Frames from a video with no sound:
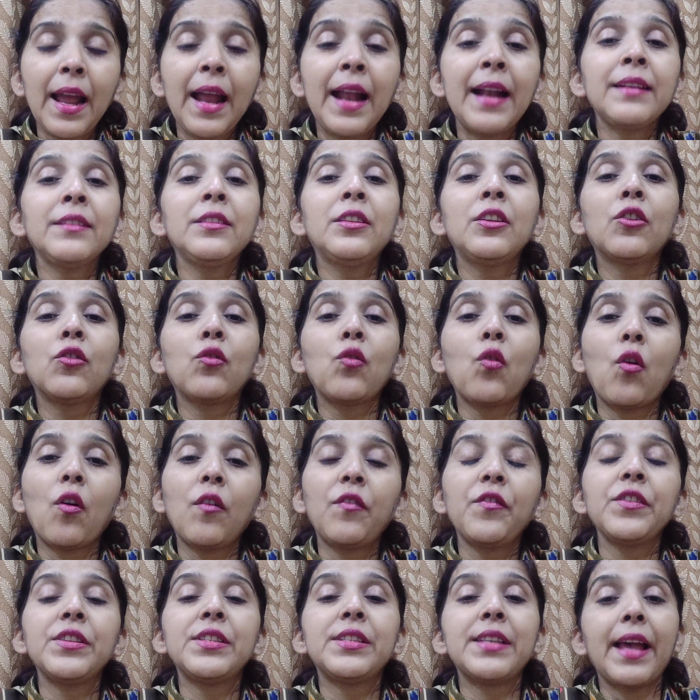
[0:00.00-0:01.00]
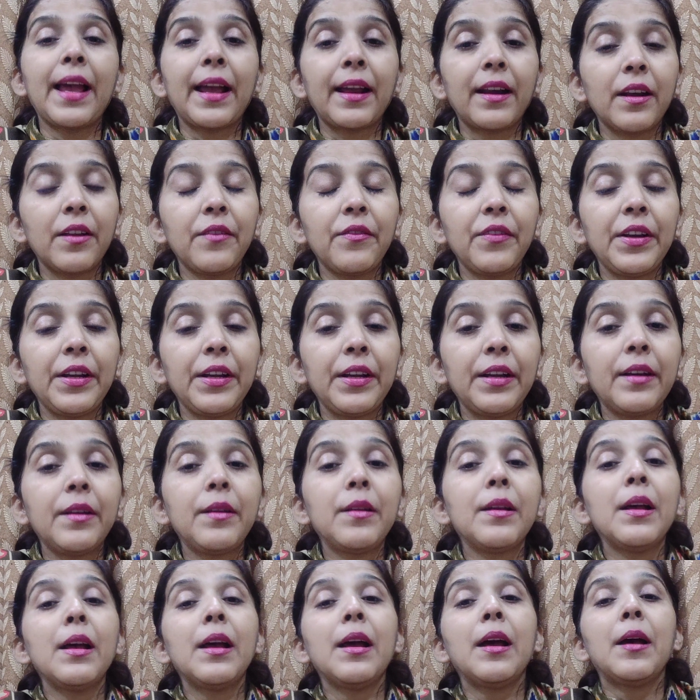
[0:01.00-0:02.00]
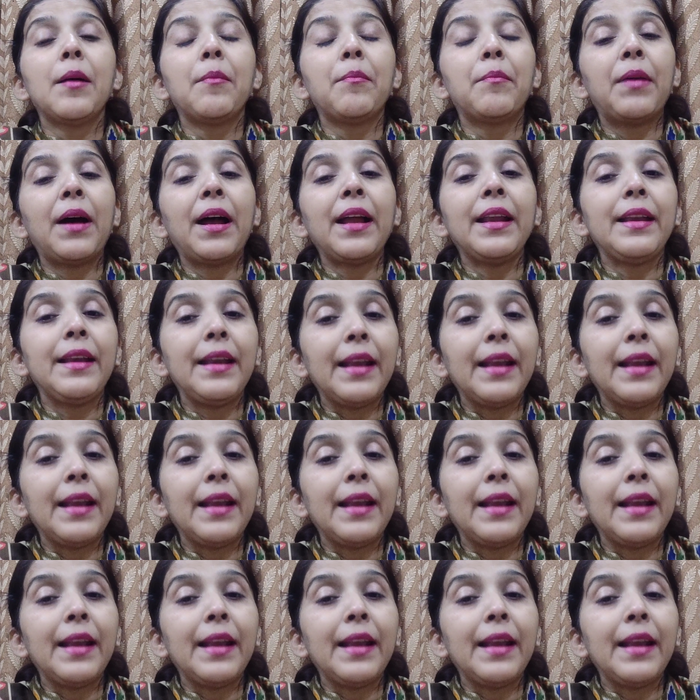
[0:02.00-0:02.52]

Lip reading: and the cough is aggravated by